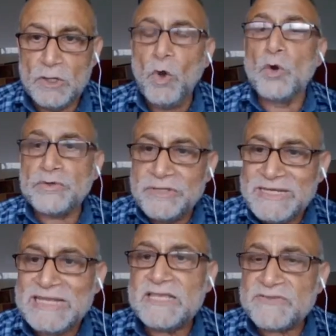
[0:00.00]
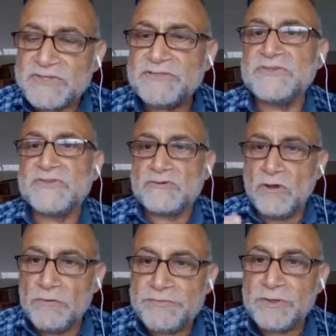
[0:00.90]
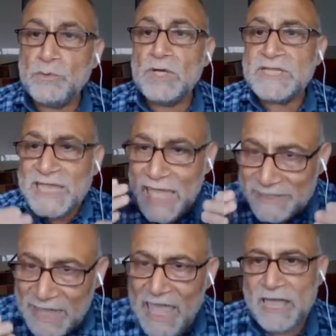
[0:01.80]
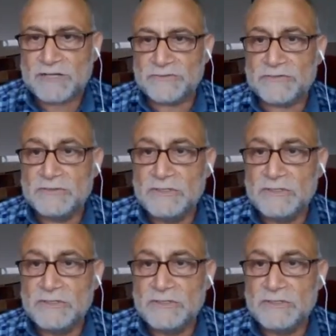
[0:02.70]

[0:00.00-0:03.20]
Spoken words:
Ordinary citizens of the world can act.